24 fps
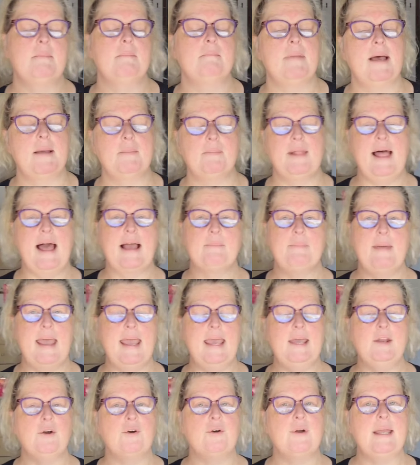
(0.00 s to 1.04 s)
my black
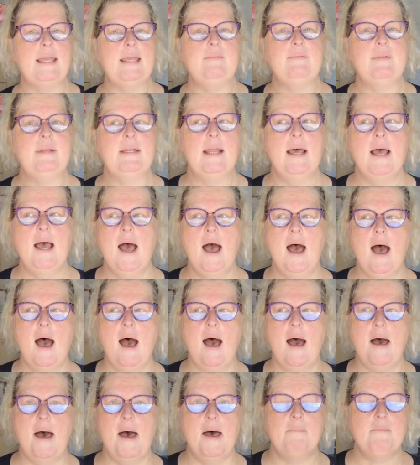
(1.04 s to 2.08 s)
paint, or even
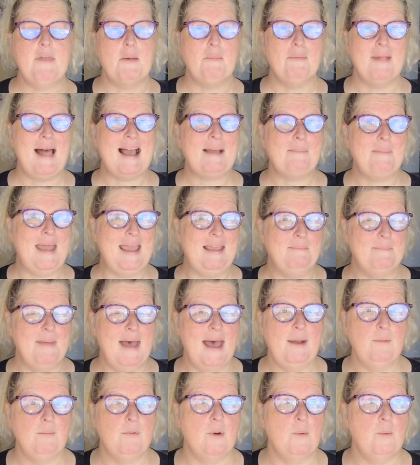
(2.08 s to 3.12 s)
a black paint
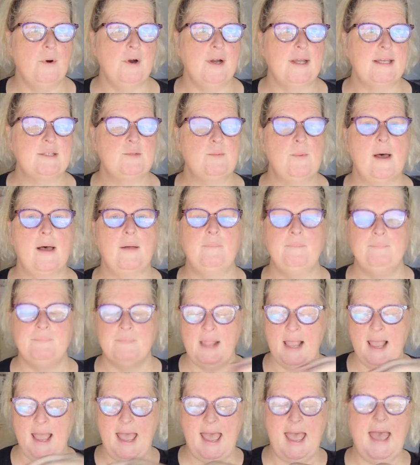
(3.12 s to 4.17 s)
pen will work as well,
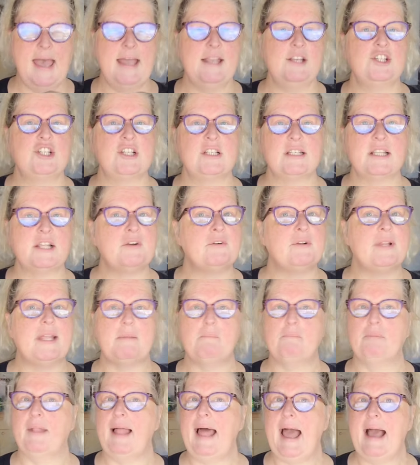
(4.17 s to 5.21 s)
and just literally
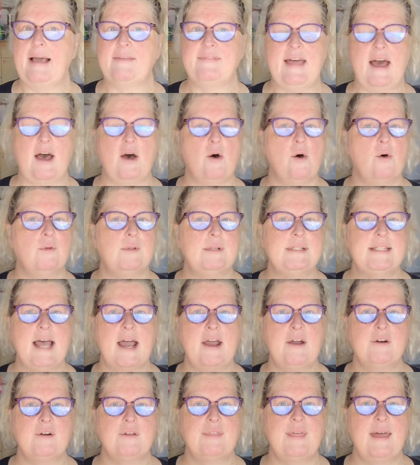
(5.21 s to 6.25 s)
black that whole
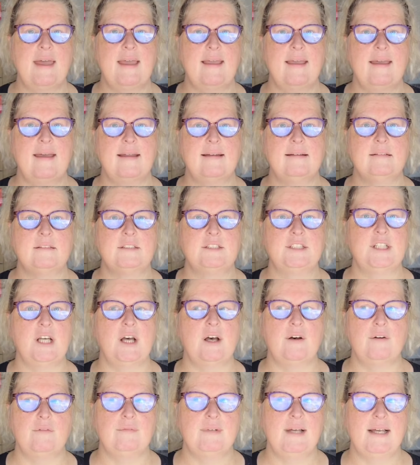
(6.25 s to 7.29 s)
entire thing in.
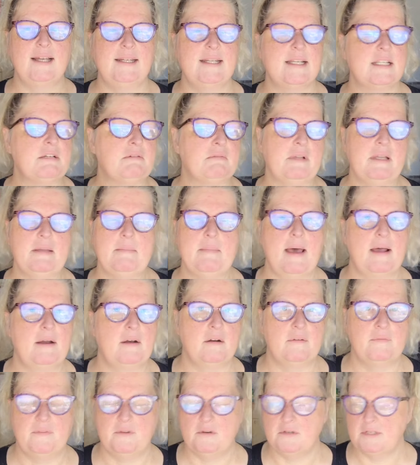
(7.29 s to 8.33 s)
So it doesn't really
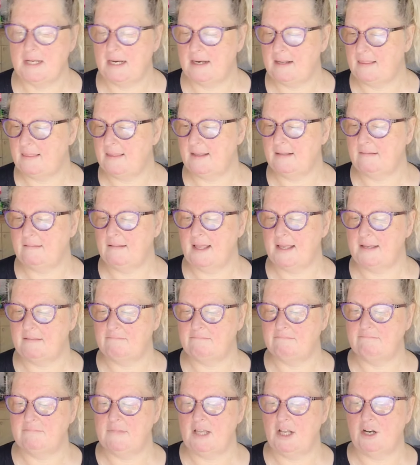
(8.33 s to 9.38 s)
matter if there's anything like,
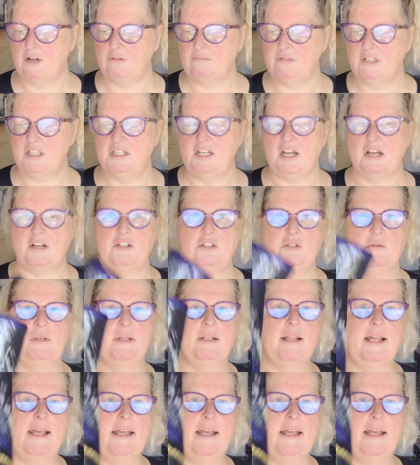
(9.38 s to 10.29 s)
stuck to it,